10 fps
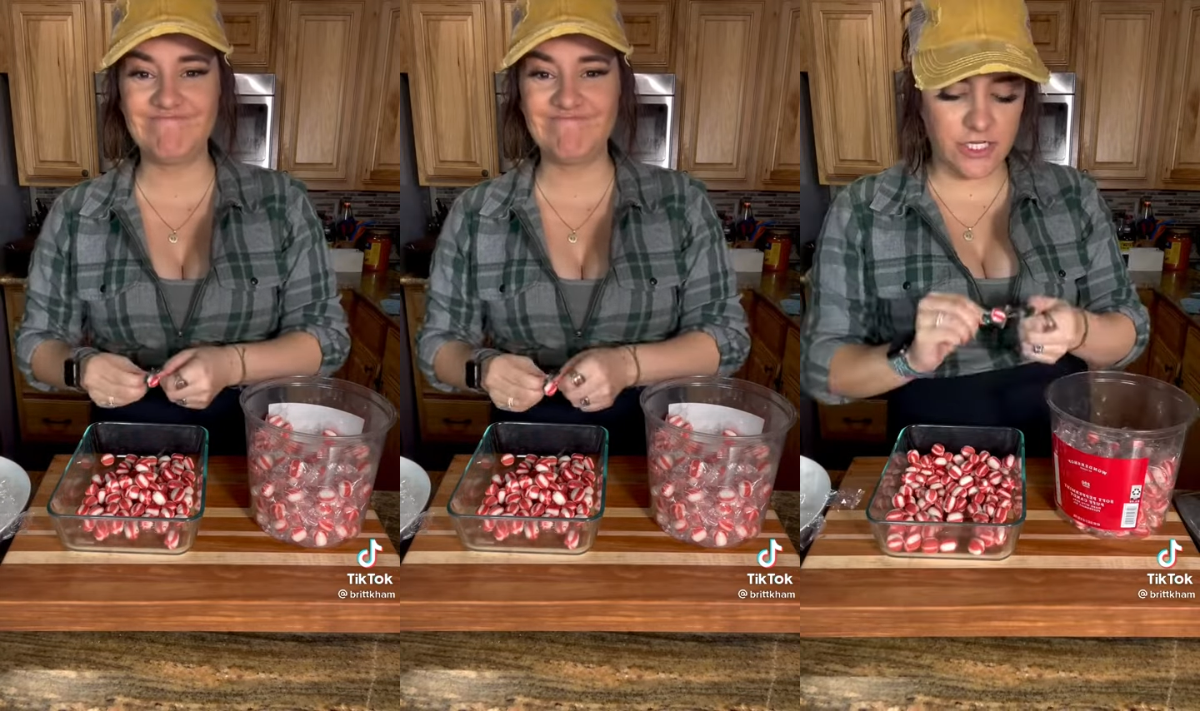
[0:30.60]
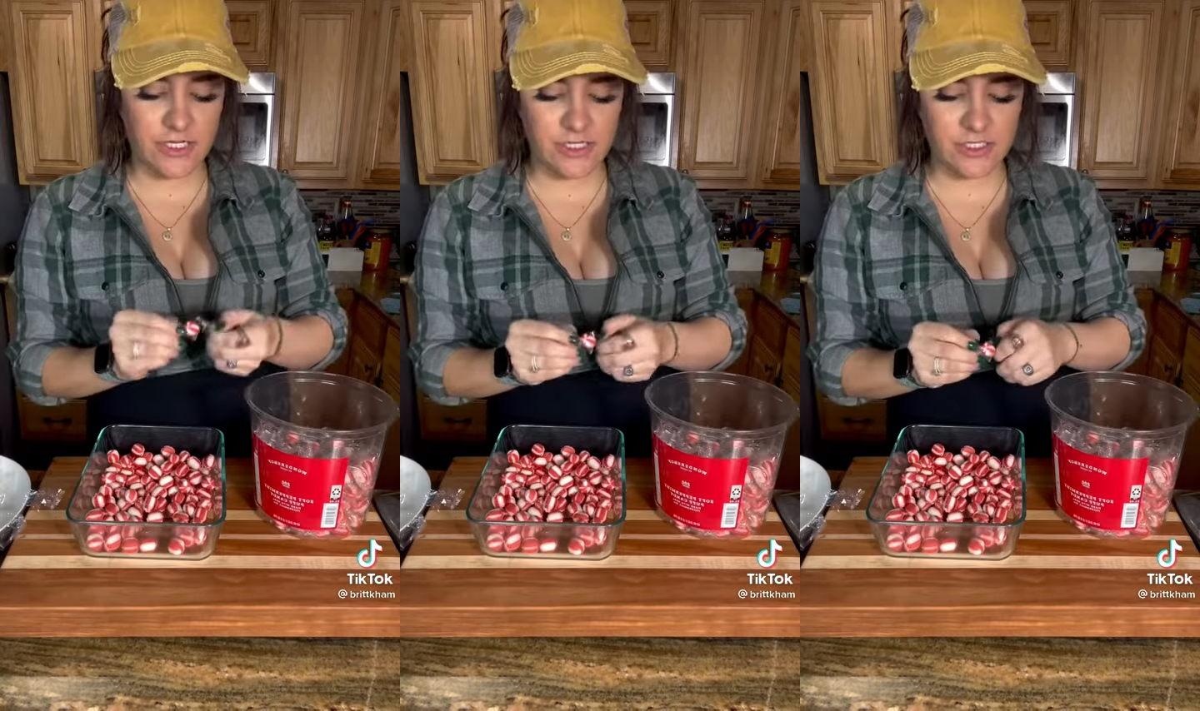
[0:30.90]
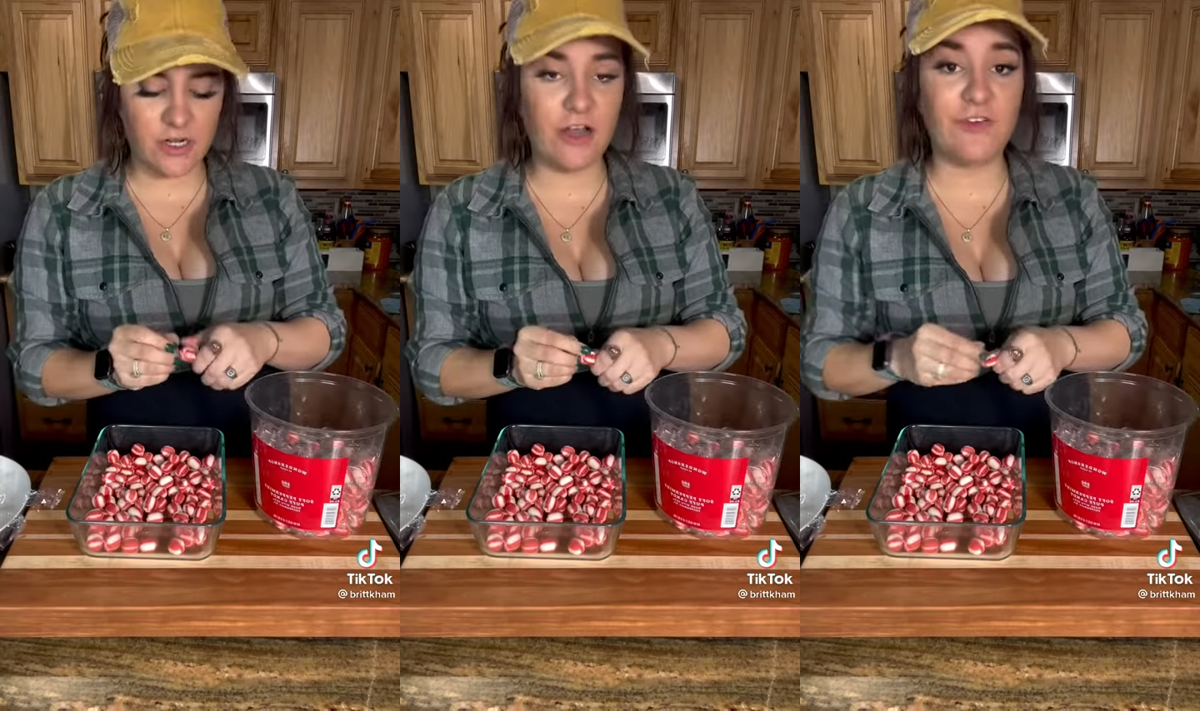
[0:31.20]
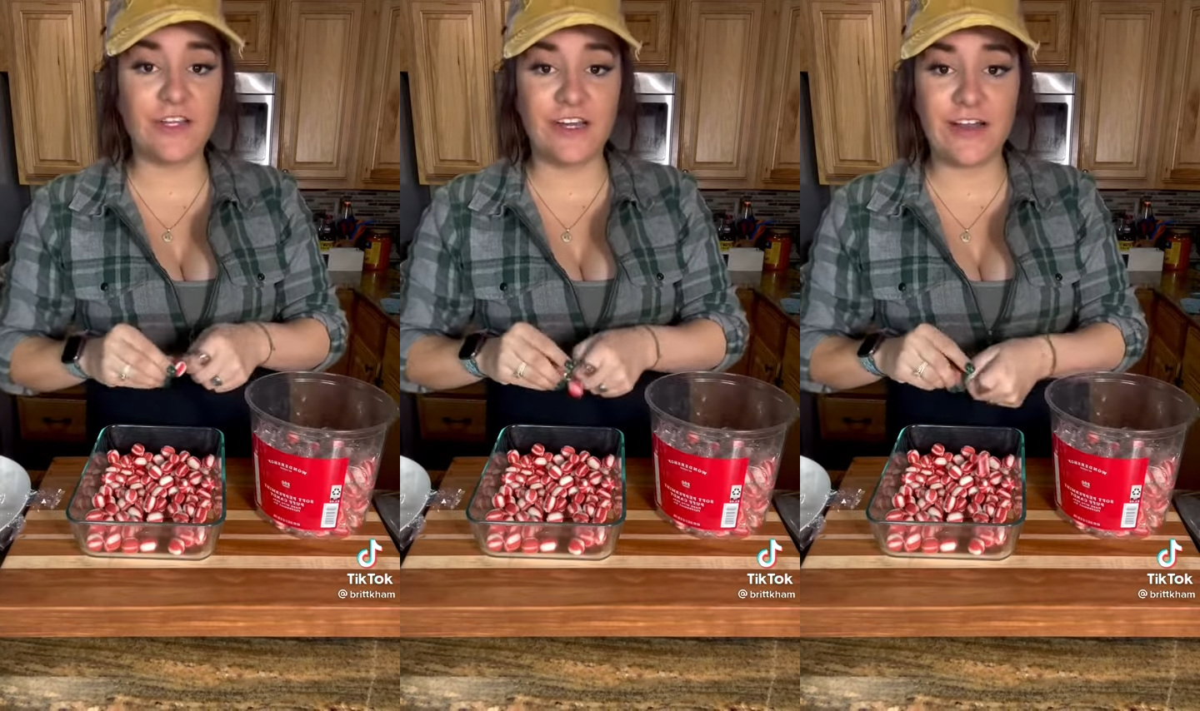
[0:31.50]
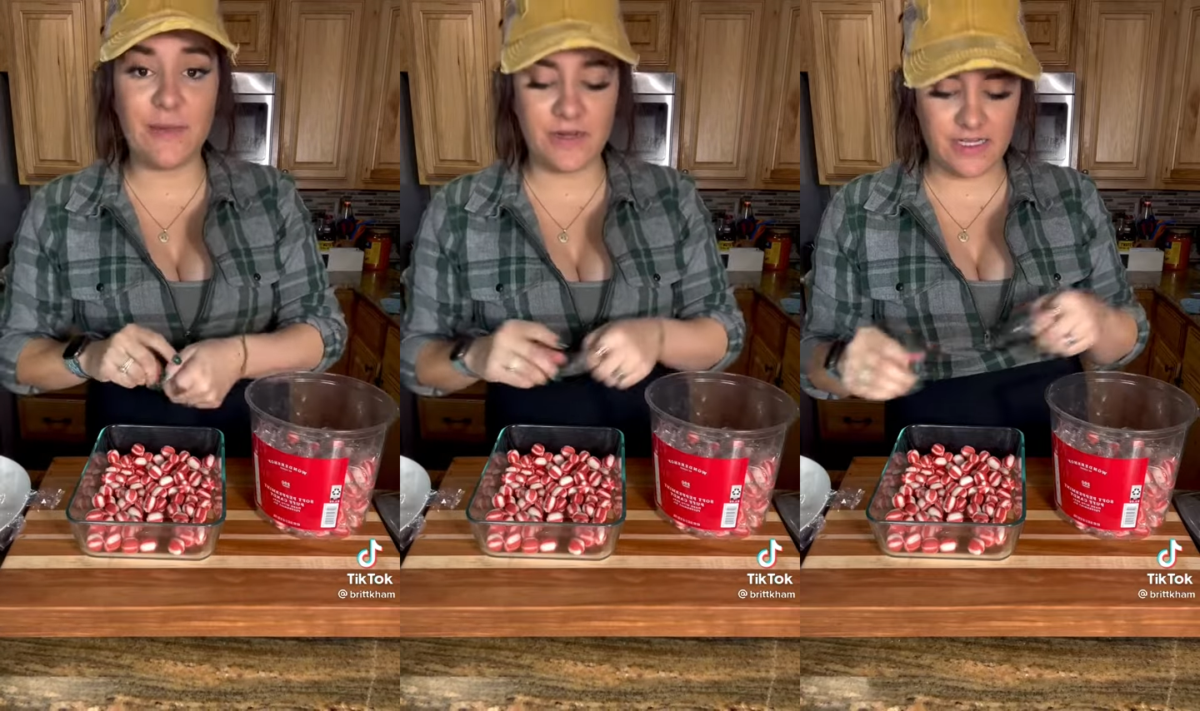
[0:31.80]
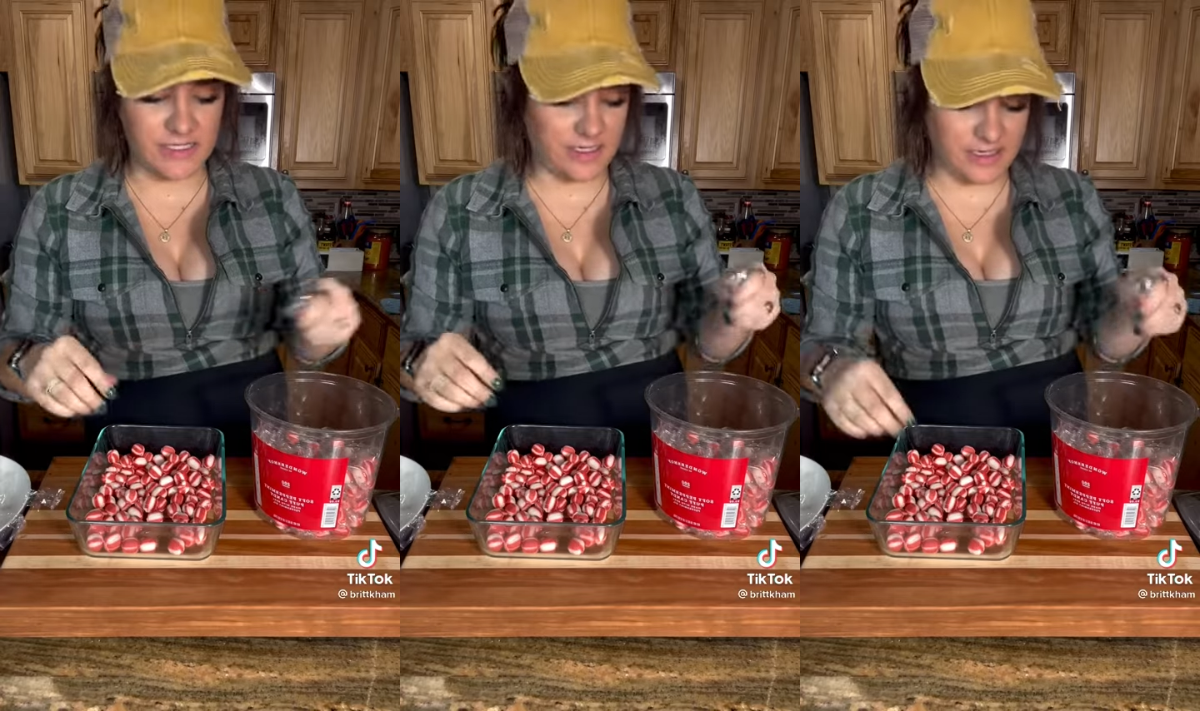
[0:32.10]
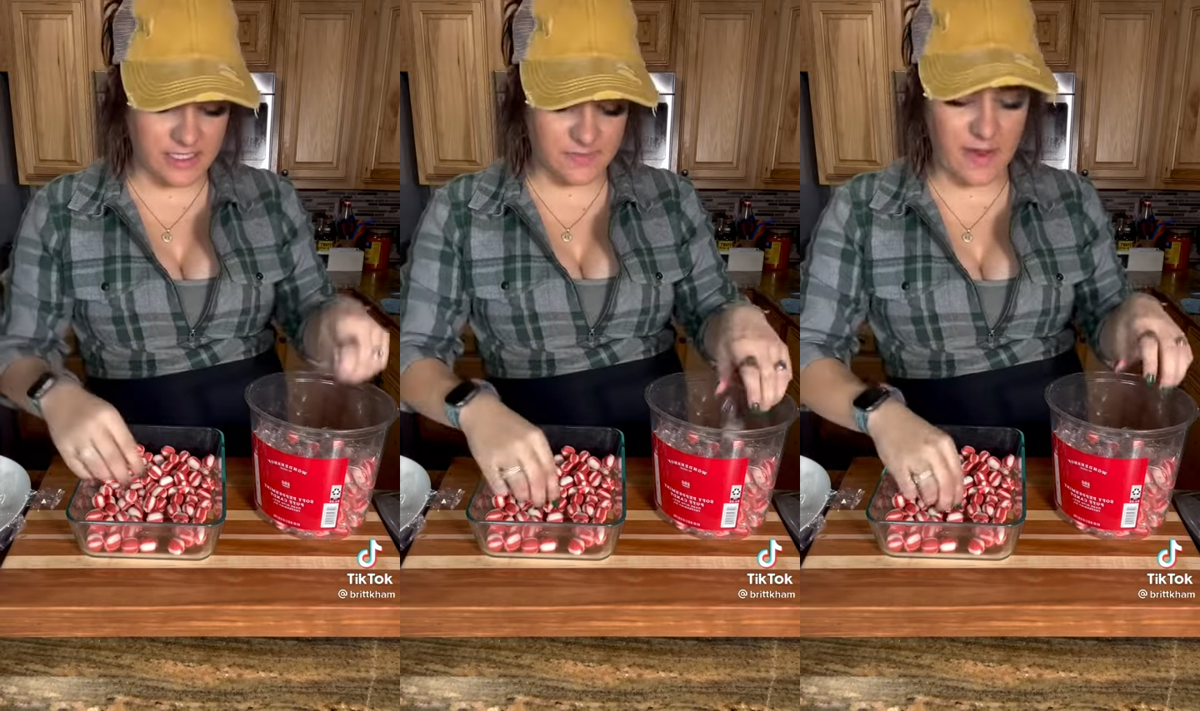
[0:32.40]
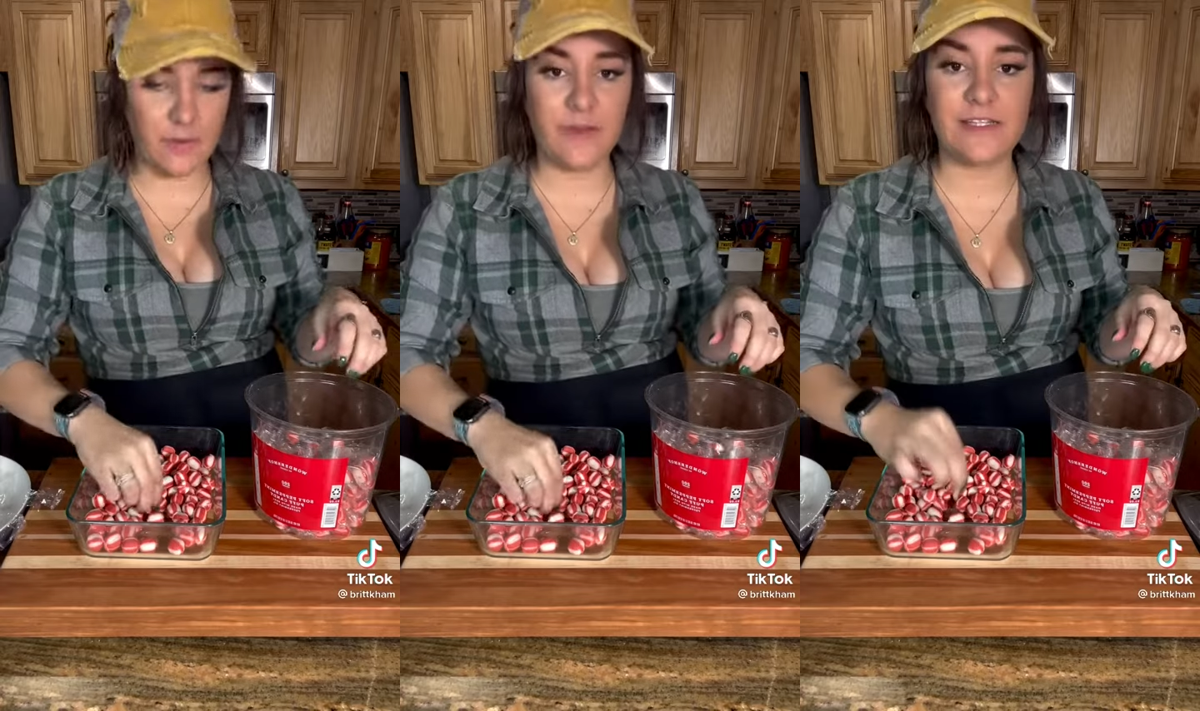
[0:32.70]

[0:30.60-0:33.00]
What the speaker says: We're going to start off with unwrapping a ton of these peppermints.